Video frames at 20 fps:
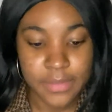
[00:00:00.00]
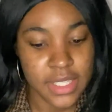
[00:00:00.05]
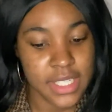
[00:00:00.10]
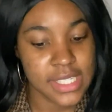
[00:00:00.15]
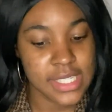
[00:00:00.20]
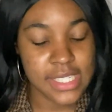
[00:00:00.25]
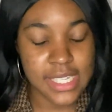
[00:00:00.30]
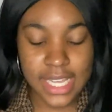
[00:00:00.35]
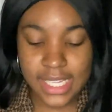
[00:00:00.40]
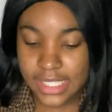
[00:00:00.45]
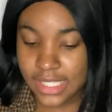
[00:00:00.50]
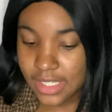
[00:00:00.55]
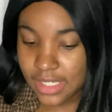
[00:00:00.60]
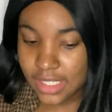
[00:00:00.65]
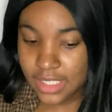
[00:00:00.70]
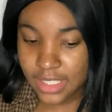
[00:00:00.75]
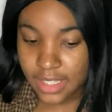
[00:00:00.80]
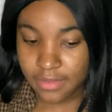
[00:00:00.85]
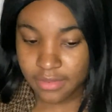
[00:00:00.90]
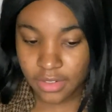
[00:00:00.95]
signed to
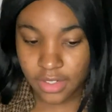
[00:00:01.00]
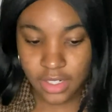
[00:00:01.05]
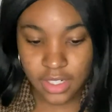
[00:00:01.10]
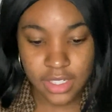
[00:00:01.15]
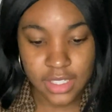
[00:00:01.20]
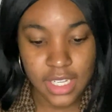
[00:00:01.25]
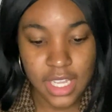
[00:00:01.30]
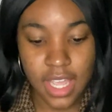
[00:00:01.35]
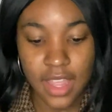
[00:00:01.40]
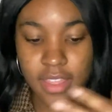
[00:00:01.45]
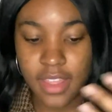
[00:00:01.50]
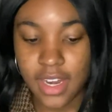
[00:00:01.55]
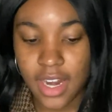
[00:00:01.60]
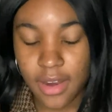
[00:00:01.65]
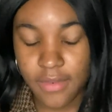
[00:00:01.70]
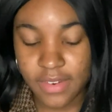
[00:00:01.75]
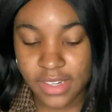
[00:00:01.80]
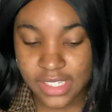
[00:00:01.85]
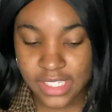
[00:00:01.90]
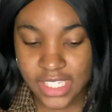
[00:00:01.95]
delivered, and then I
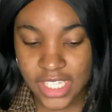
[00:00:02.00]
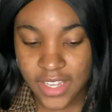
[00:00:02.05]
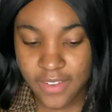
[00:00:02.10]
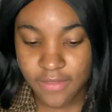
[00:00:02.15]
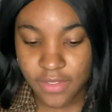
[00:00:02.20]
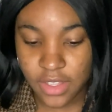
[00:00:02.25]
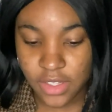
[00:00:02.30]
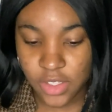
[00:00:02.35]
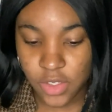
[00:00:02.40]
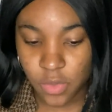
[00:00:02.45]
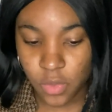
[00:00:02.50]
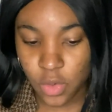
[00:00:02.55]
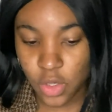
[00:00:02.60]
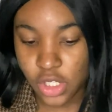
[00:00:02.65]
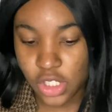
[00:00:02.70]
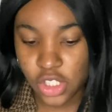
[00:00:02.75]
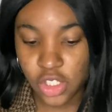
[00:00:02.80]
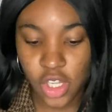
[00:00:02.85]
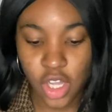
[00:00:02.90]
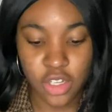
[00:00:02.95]
received this
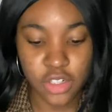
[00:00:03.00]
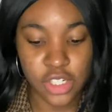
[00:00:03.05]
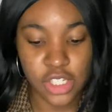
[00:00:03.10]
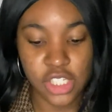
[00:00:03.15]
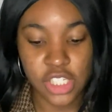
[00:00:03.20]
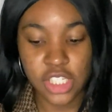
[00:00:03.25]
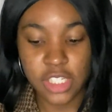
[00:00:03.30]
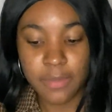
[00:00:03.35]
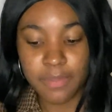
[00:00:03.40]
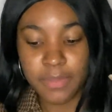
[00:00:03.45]
award. So I'll just